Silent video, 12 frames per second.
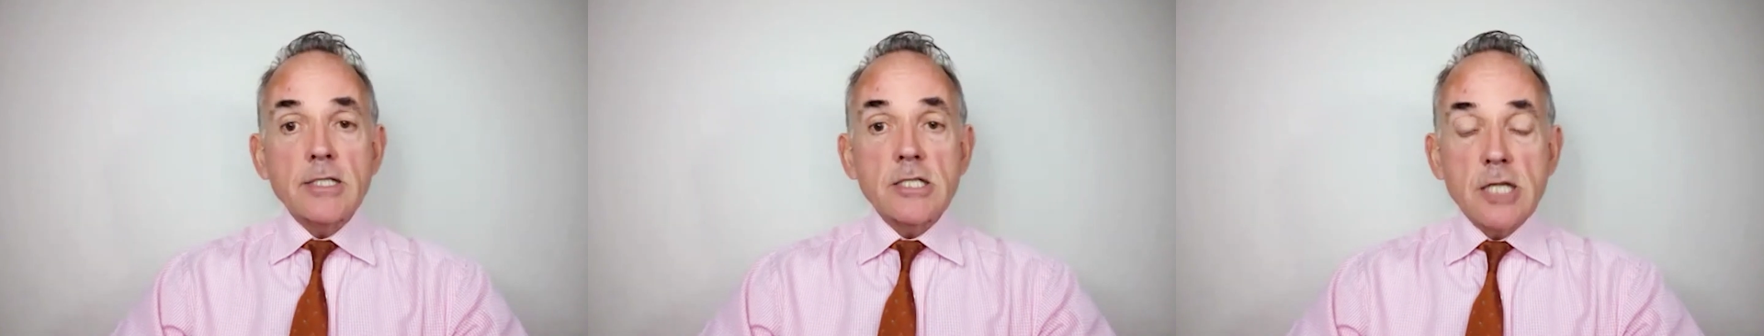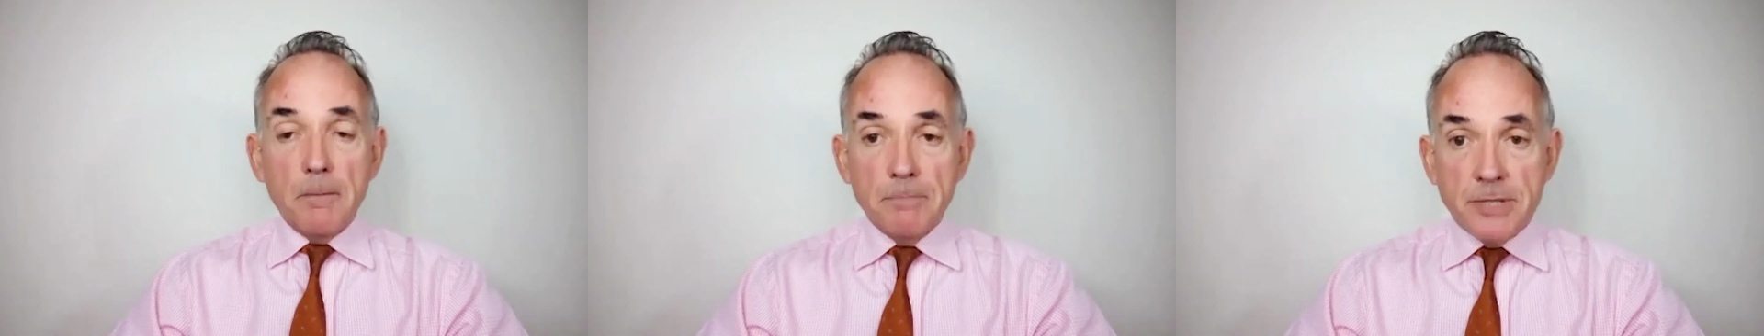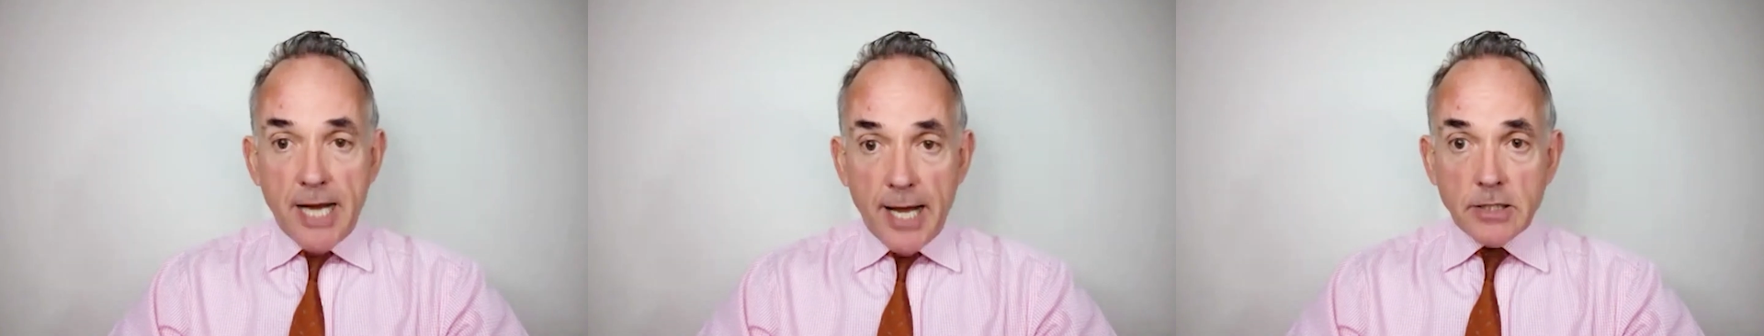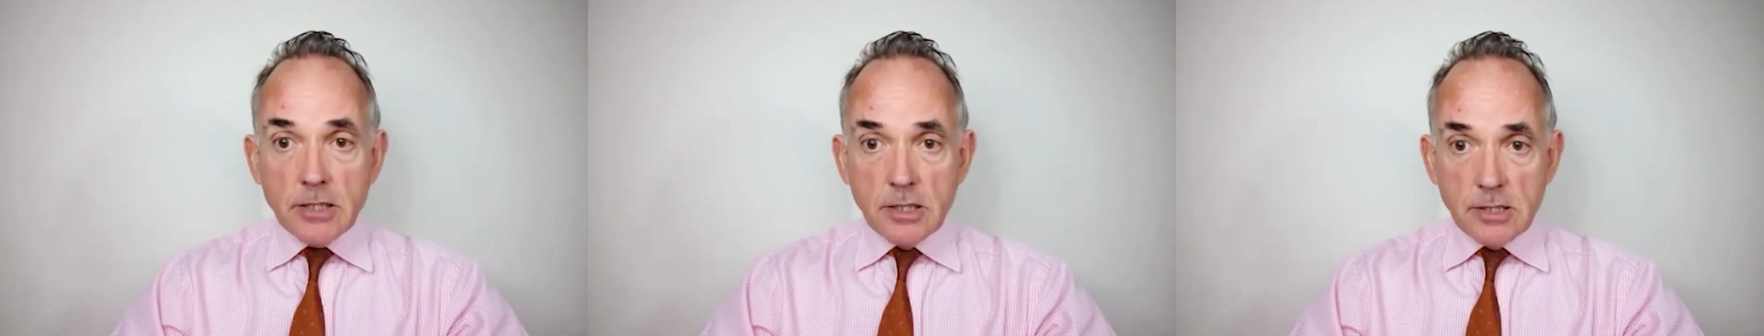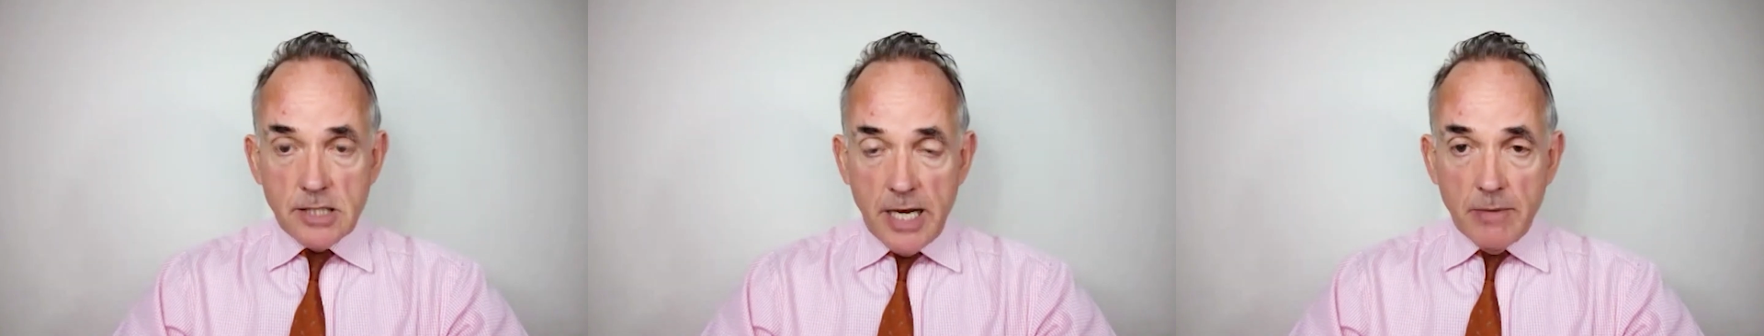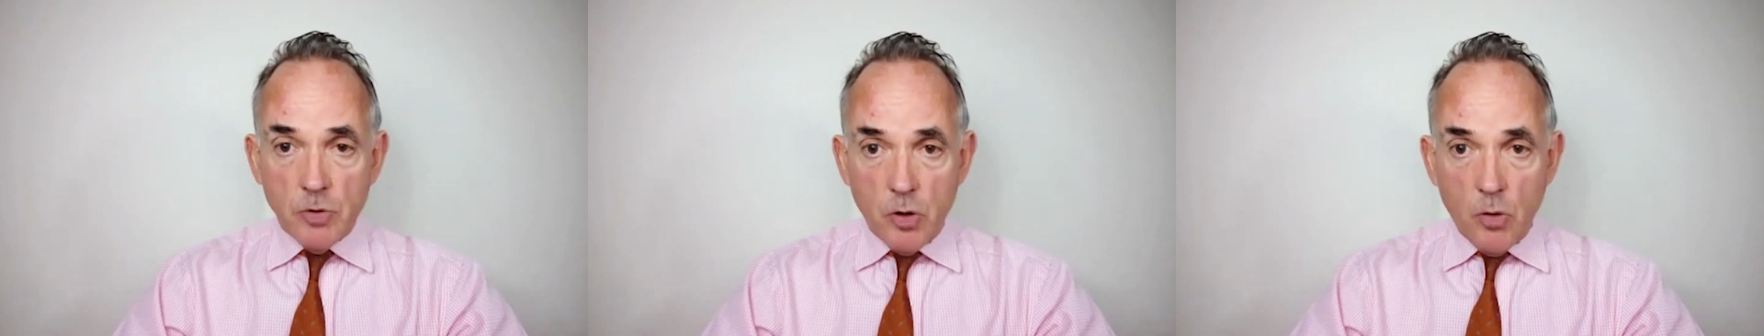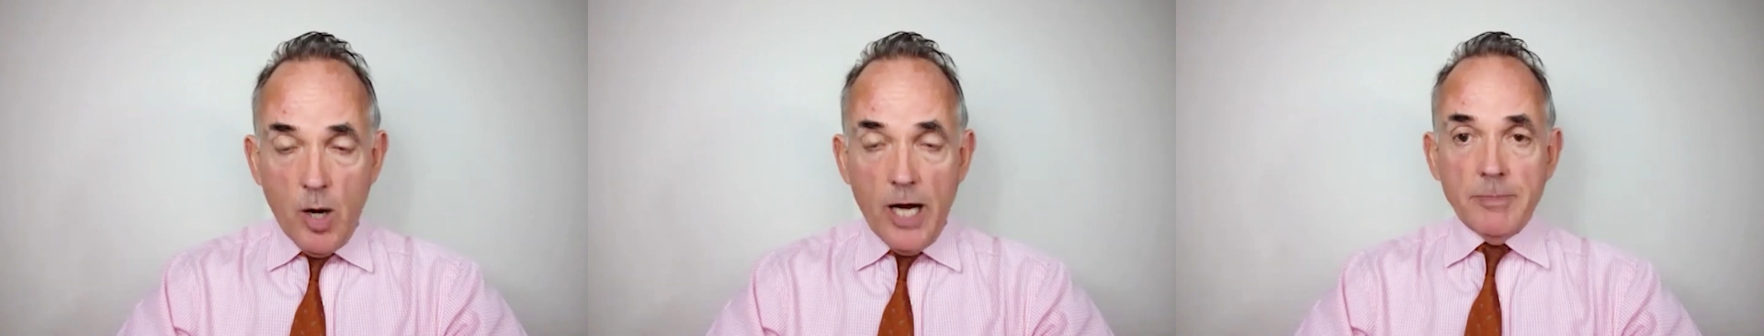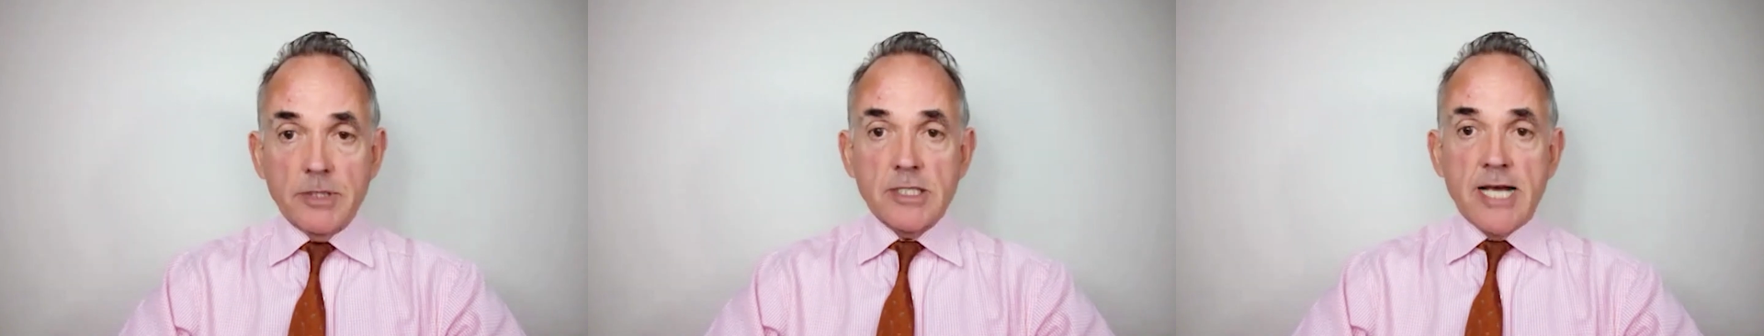subject to the same
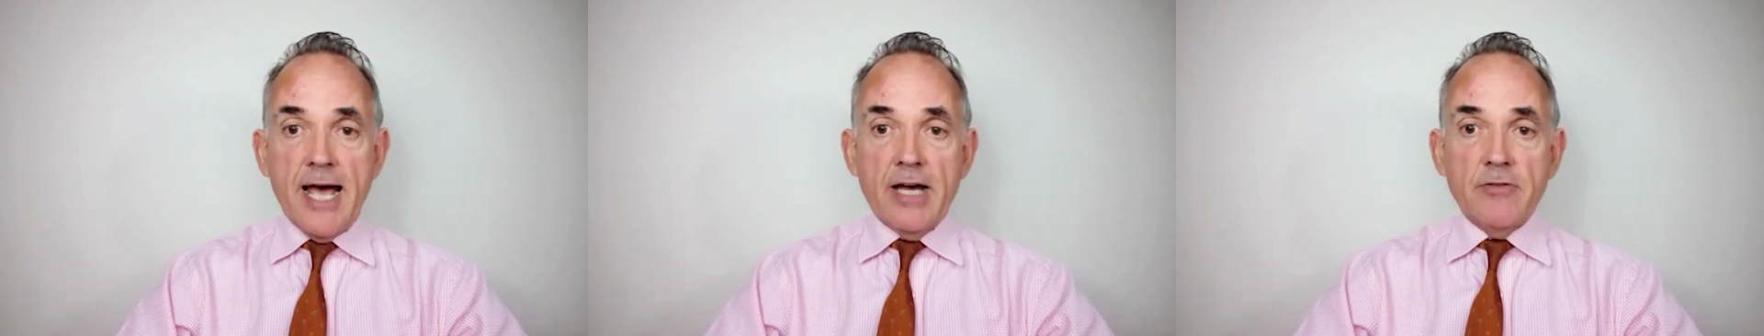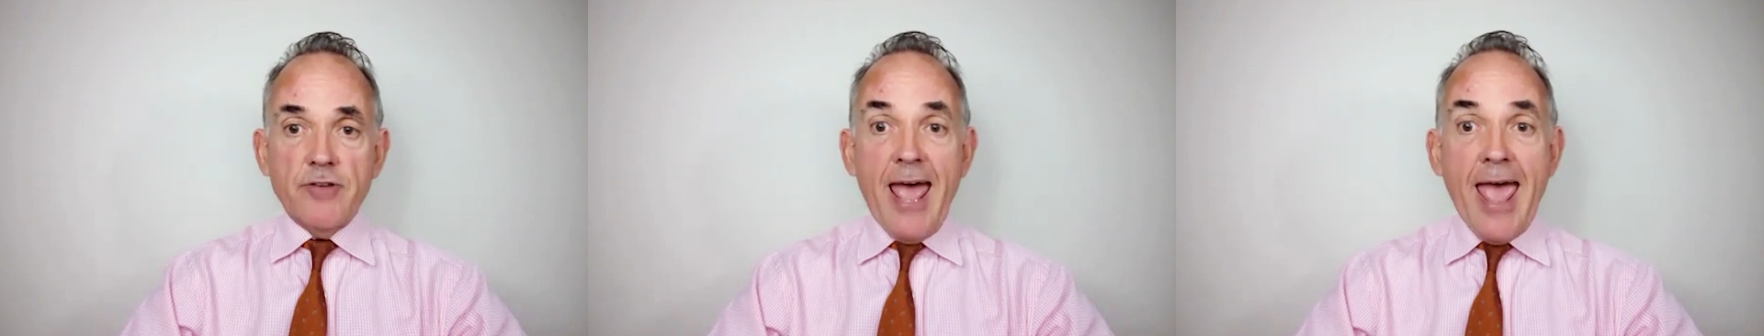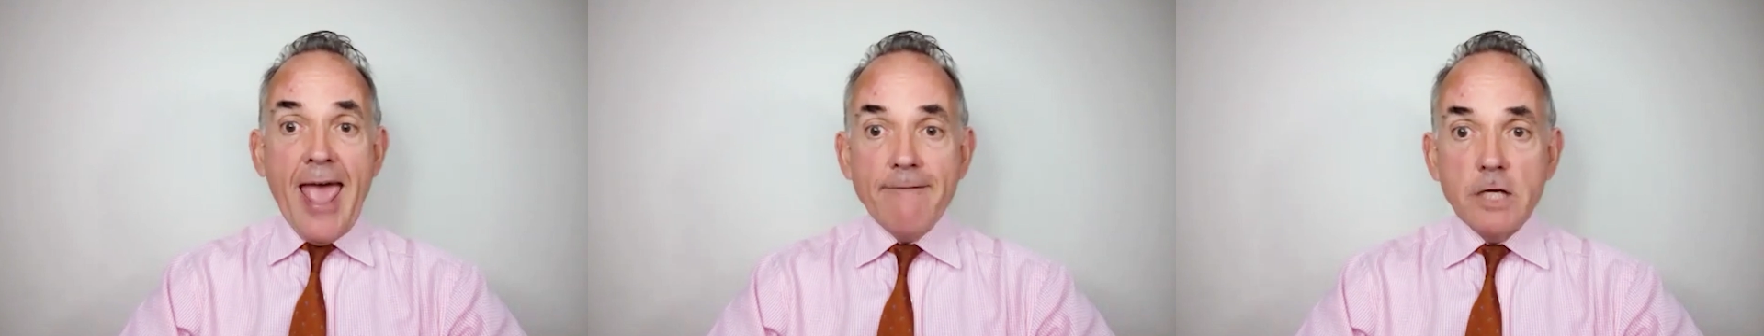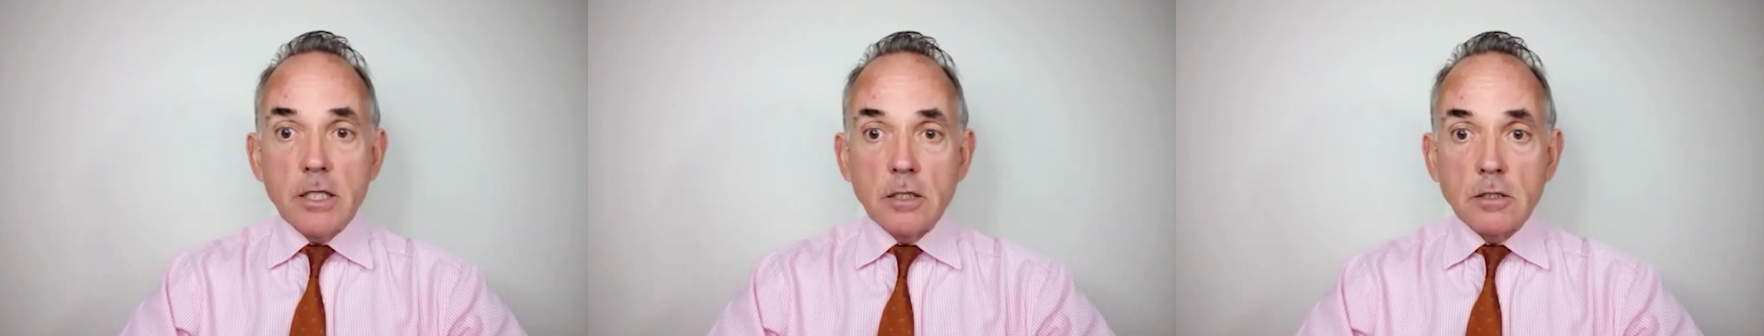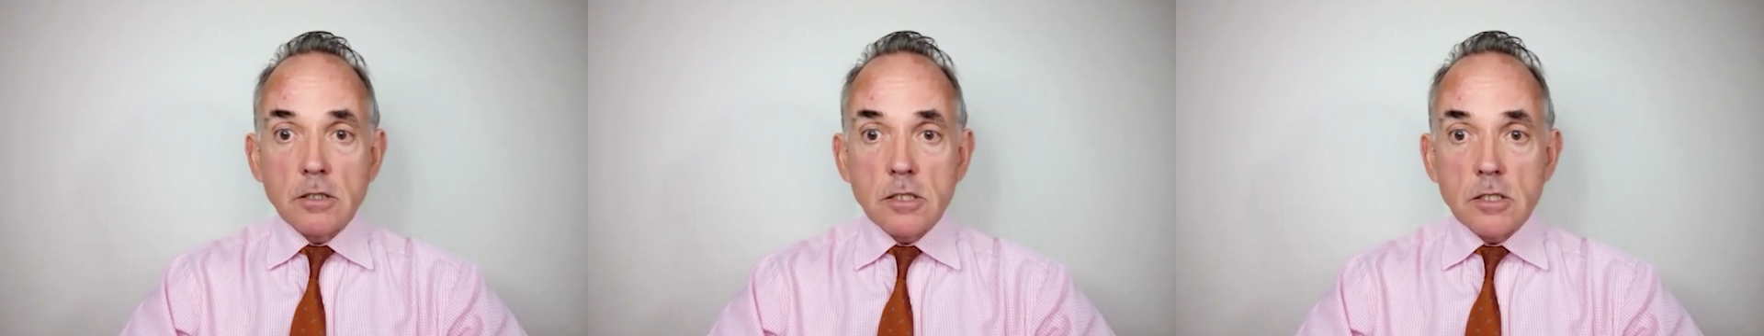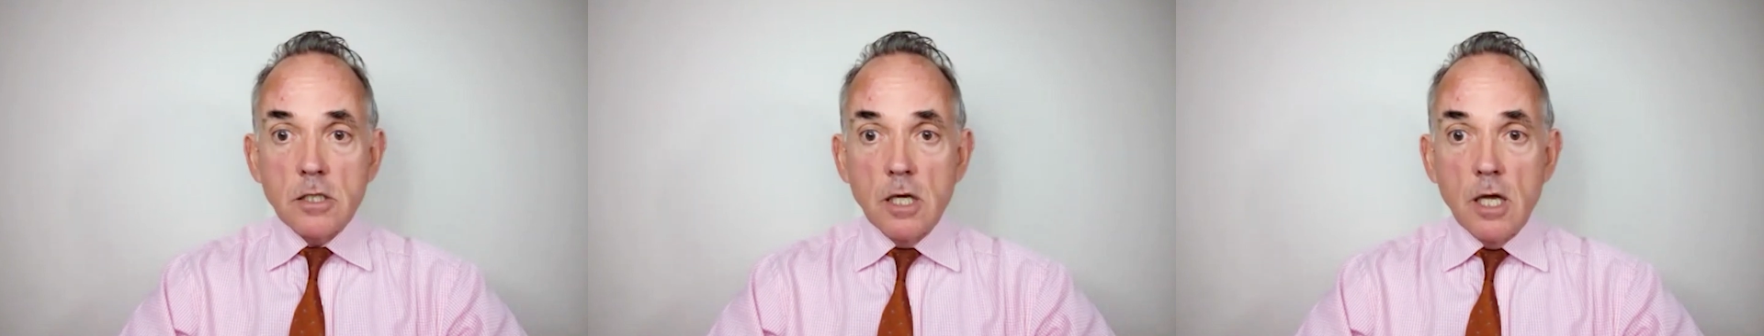requirement to have evidence.